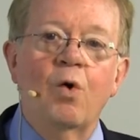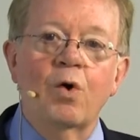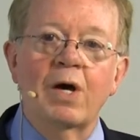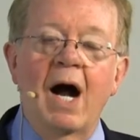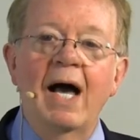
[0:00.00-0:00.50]

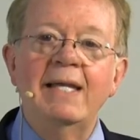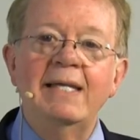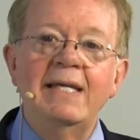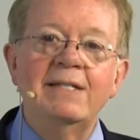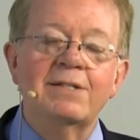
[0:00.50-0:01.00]
or I
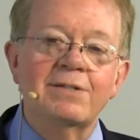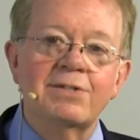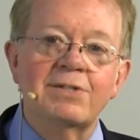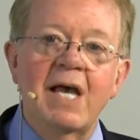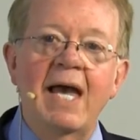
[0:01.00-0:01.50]
need to
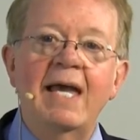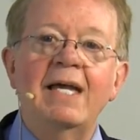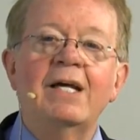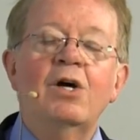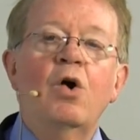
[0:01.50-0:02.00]
say